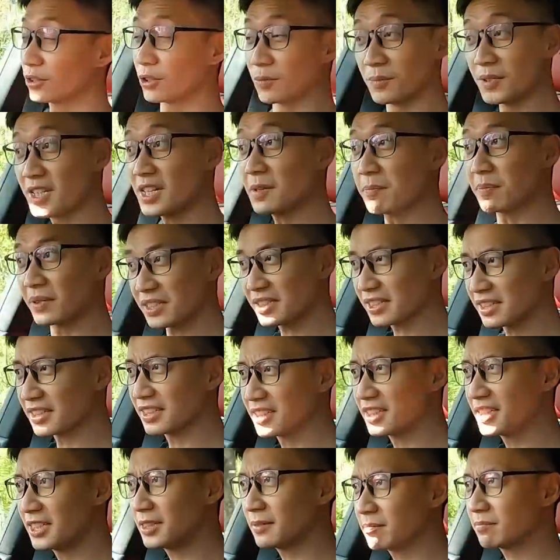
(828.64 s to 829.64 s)
to me
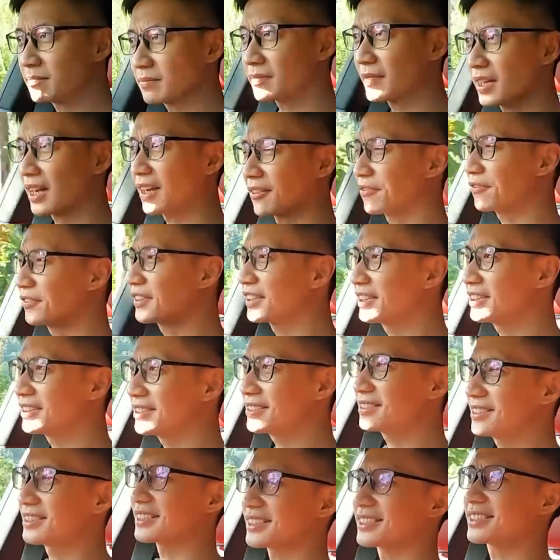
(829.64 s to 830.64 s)
personally, I
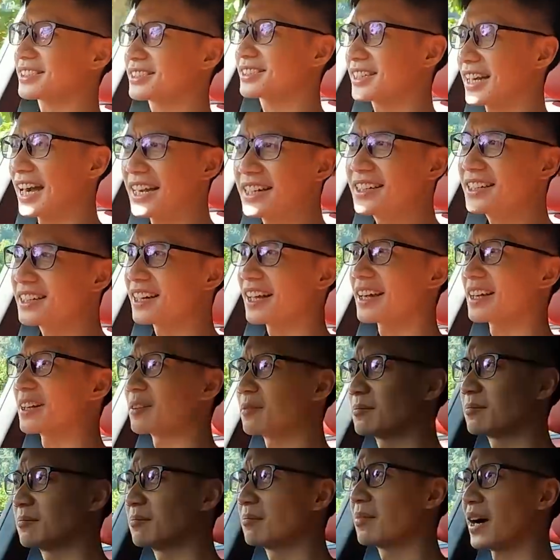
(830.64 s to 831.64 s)
feel it's kind of like
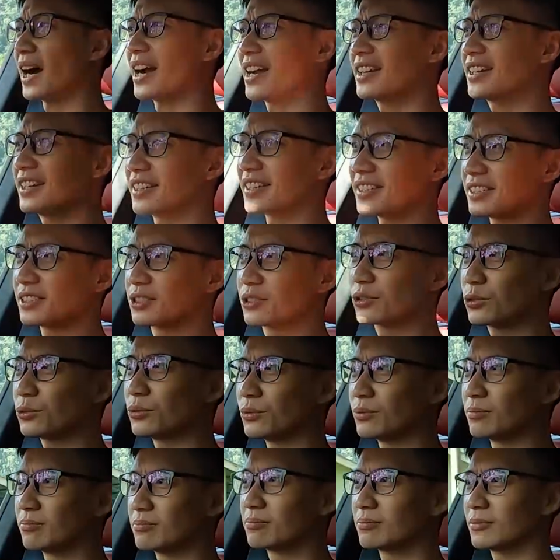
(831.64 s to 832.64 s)
buying a
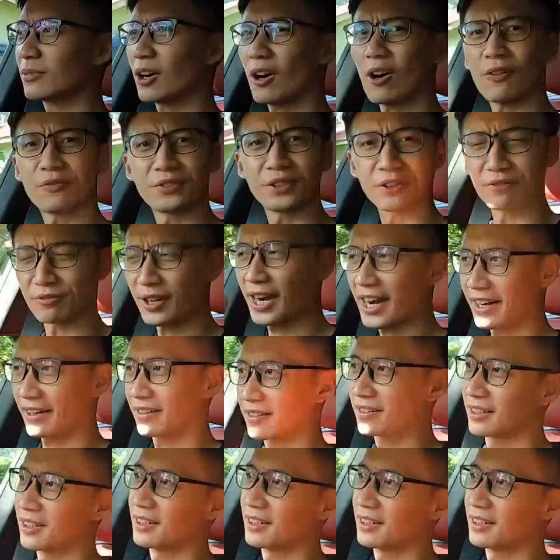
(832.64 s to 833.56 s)
suit off the rack.